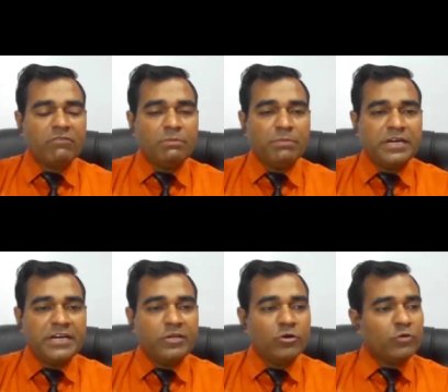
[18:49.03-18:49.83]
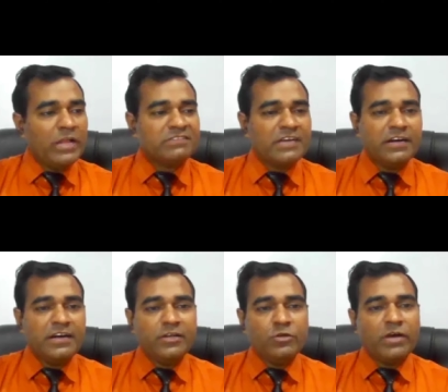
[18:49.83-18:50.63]
completed your 12th standard
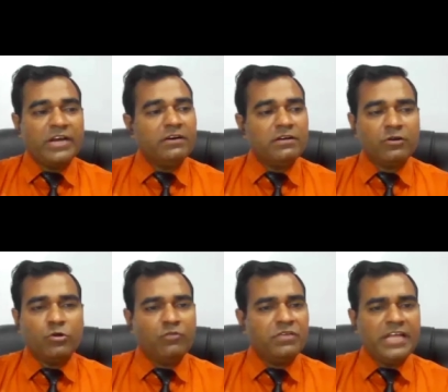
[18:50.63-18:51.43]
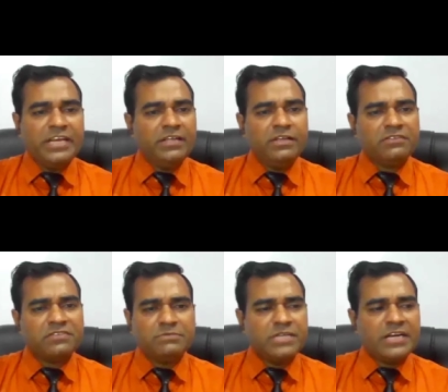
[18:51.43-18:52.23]
and you can go with any
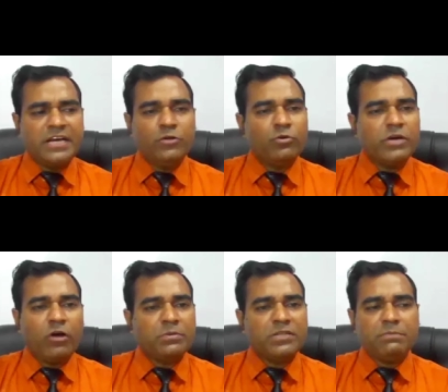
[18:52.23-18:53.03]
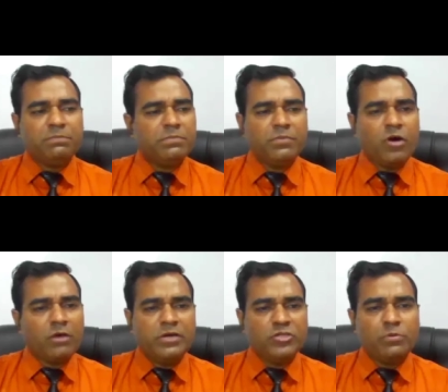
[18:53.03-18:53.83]
subject and you can opt the
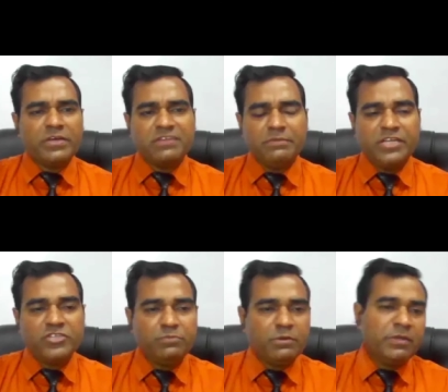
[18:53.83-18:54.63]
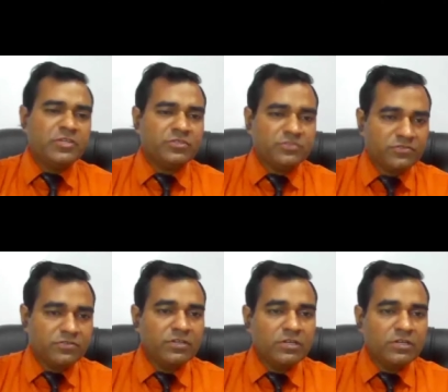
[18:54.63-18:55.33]
government job examination preparations.